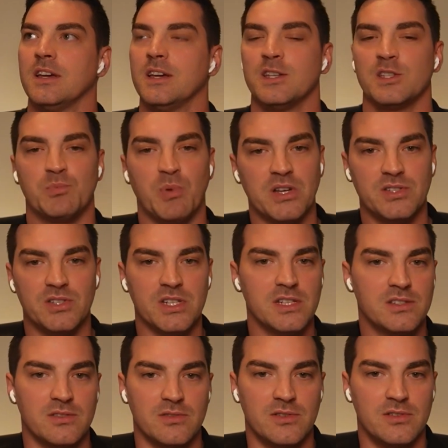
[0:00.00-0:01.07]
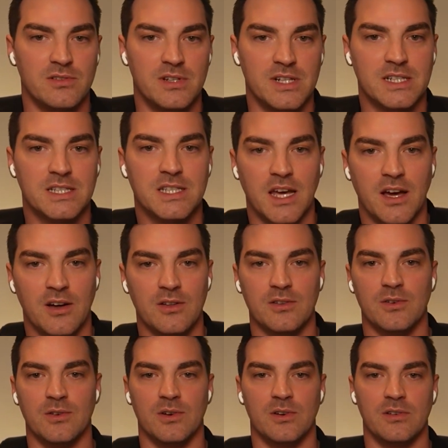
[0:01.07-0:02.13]
spreadsheets or Excel
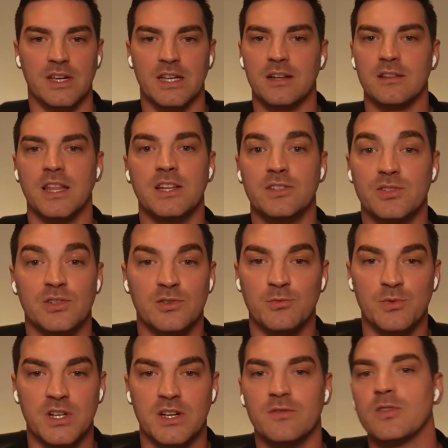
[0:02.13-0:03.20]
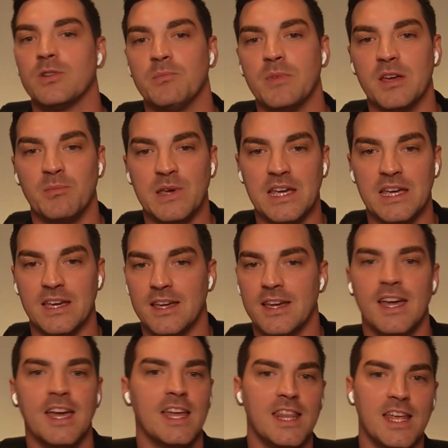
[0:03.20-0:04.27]
or in a ledger or whatever it may be.
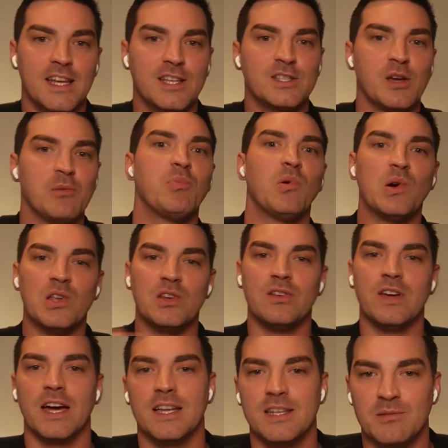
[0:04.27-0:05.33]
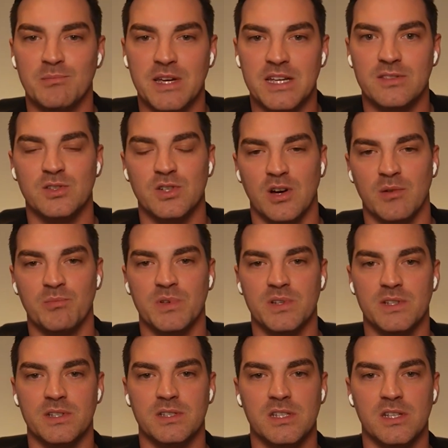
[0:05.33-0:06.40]
And then at some point you had to make the jump
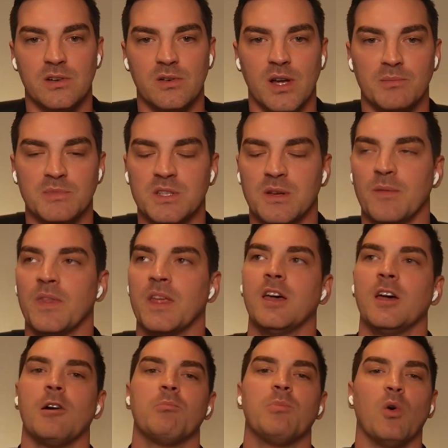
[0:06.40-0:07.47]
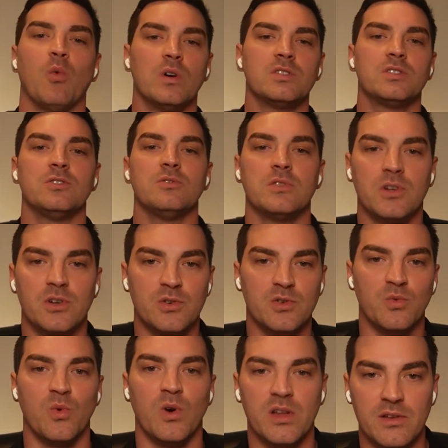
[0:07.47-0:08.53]
into CRMs. But once you
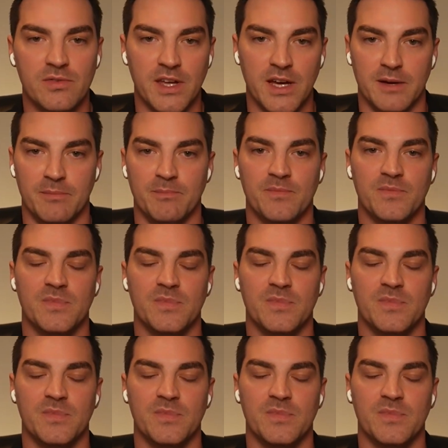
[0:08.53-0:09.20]
learned one of them,